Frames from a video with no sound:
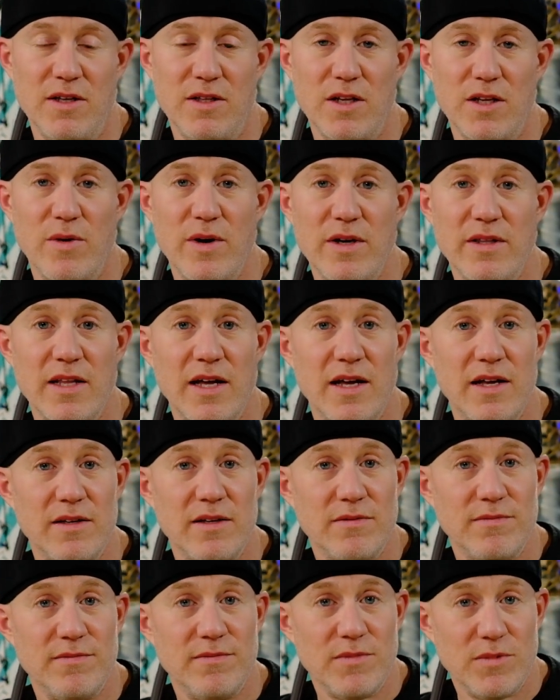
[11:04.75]
Knowing
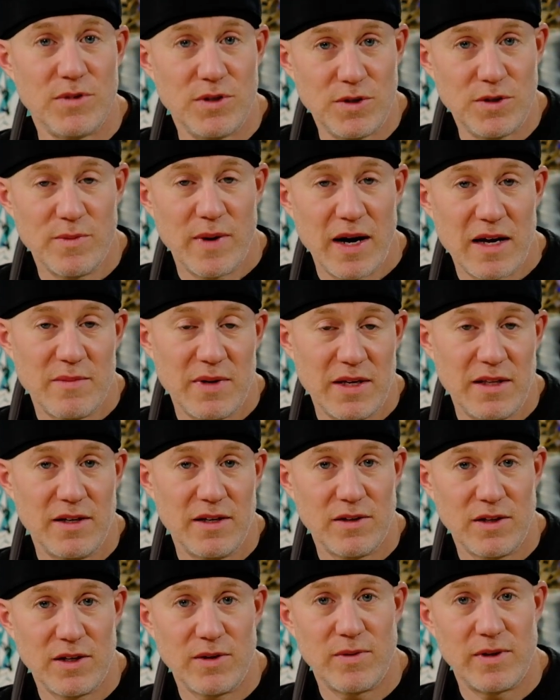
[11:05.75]
that you might be
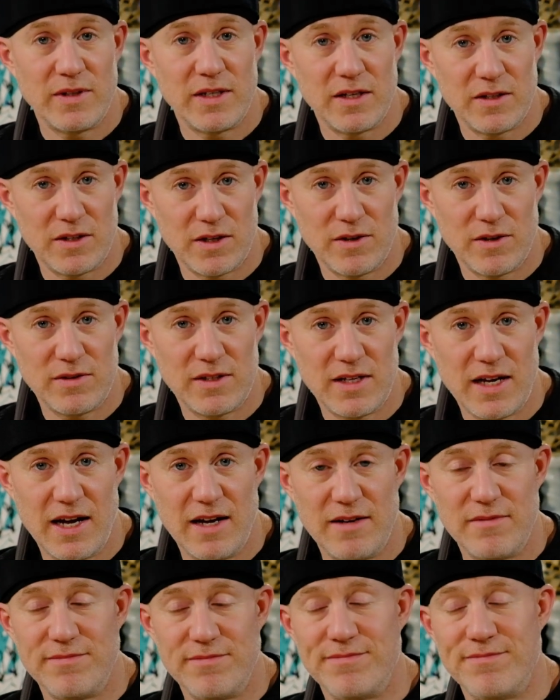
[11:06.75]
the only one that knows
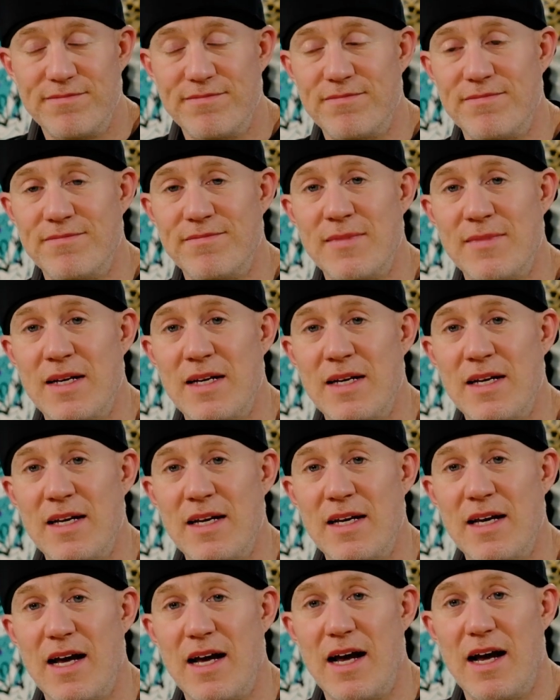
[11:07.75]
that,
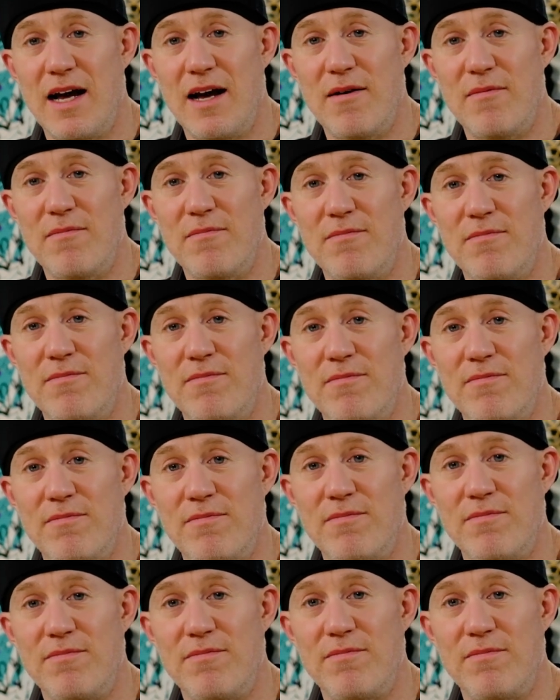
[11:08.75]

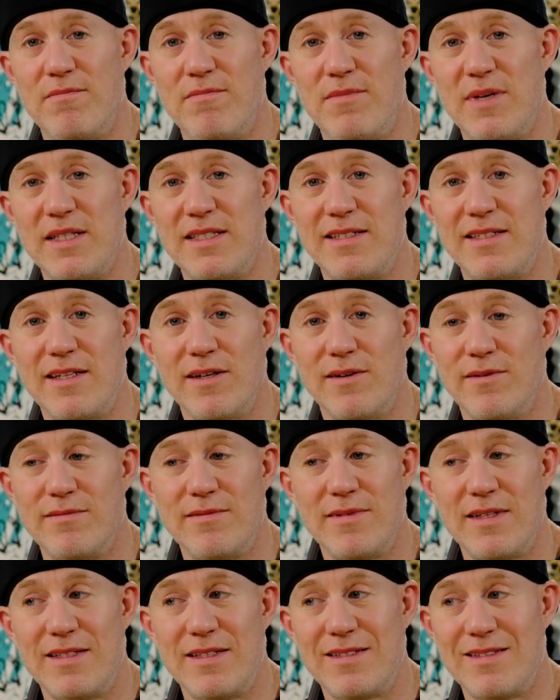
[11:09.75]
but
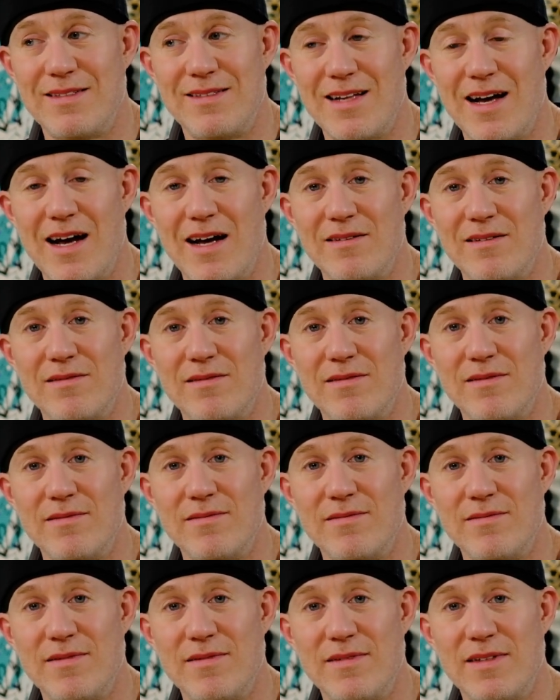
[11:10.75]
still, it's not
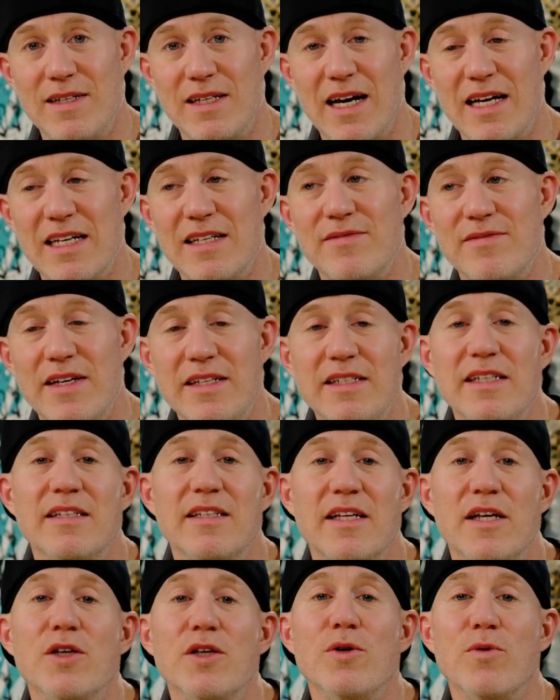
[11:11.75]
the kind of
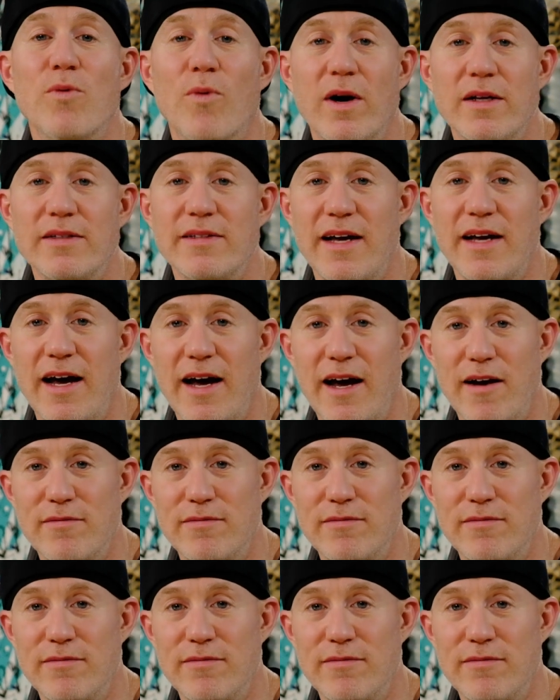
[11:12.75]
ending that you want to have.